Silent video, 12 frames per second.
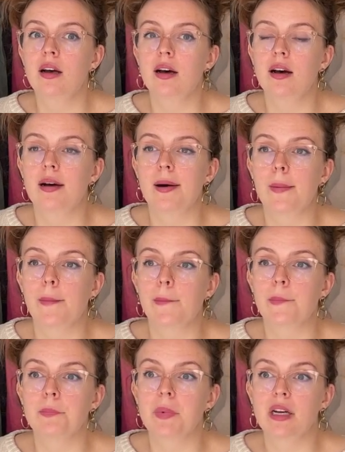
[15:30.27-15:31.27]

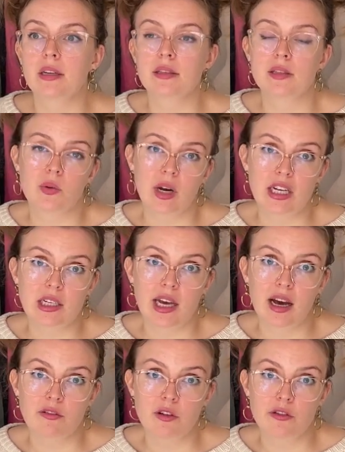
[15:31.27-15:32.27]
but it's great
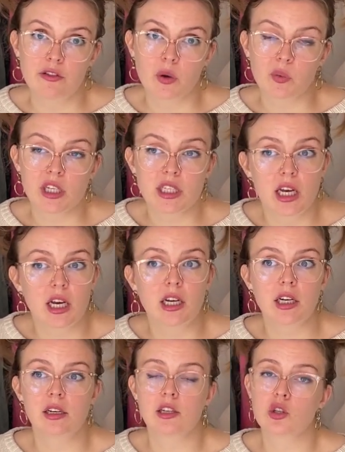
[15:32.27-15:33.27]
cover from the sun,
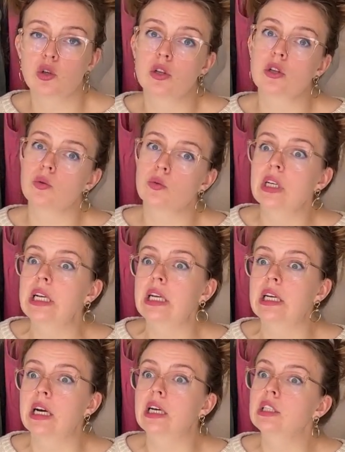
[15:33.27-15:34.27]
and it's also really
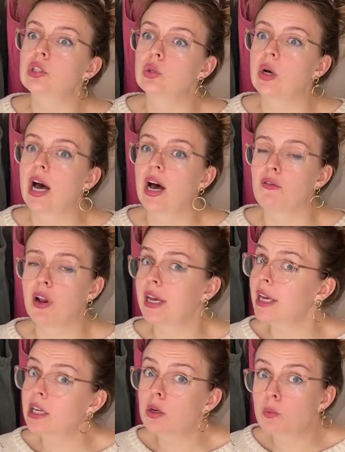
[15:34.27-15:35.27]
nice to have like
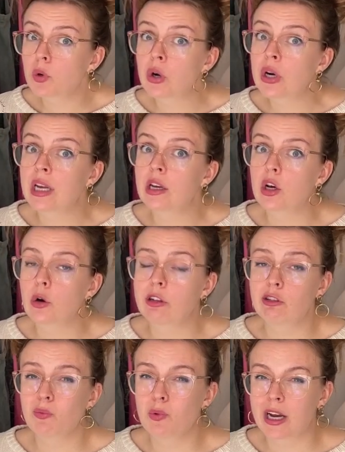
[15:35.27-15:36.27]
in the morning going
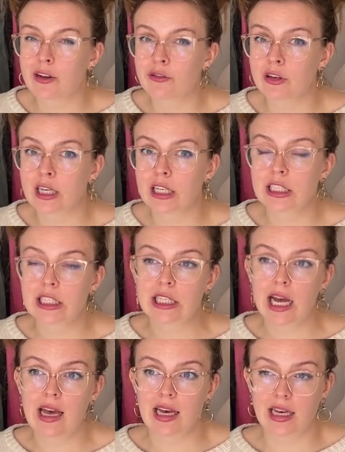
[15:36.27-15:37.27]
to breakfast
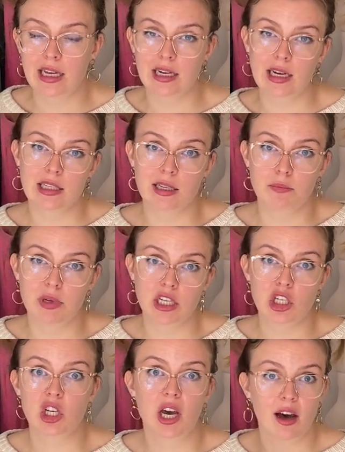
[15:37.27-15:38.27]
and as a
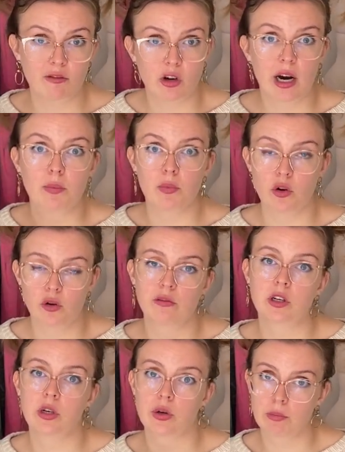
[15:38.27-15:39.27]
beach cover up over
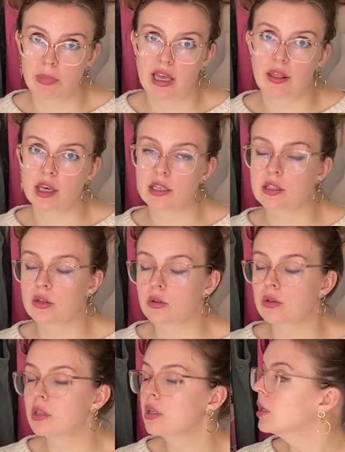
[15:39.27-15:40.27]
your bathing suit.